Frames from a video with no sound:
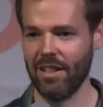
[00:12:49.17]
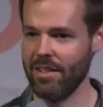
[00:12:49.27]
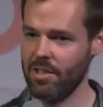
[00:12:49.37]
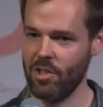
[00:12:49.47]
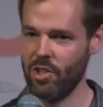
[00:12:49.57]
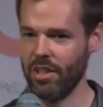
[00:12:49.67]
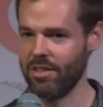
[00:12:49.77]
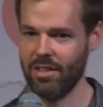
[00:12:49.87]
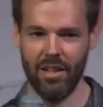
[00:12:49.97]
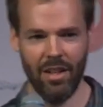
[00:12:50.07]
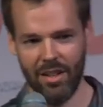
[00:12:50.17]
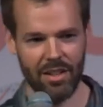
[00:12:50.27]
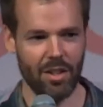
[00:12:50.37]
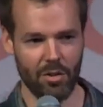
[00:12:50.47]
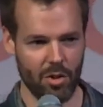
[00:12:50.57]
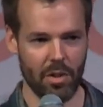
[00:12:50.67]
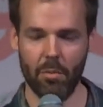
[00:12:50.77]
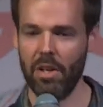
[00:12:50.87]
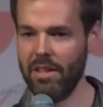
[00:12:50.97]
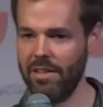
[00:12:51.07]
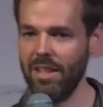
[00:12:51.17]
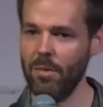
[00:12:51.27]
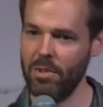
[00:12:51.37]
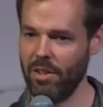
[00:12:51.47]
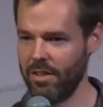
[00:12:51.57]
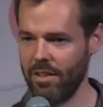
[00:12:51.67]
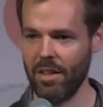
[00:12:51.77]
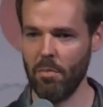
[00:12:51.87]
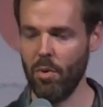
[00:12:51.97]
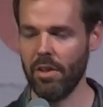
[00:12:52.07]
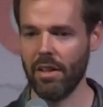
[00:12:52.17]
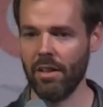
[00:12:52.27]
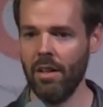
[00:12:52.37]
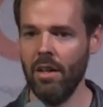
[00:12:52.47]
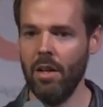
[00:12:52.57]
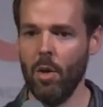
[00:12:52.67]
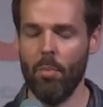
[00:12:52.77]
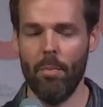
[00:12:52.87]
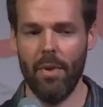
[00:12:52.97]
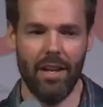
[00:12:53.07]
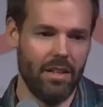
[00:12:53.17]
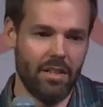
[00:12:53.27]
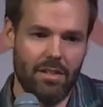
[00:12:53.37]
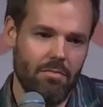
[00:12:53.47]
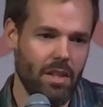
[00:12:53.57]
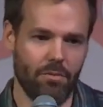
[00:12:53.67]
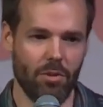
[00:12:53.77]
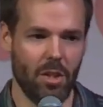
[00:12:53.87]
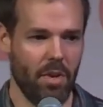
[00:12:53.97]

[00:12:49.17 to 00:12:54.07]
because it's just, you know, joining one of the teams on a Sunday morning and it just it really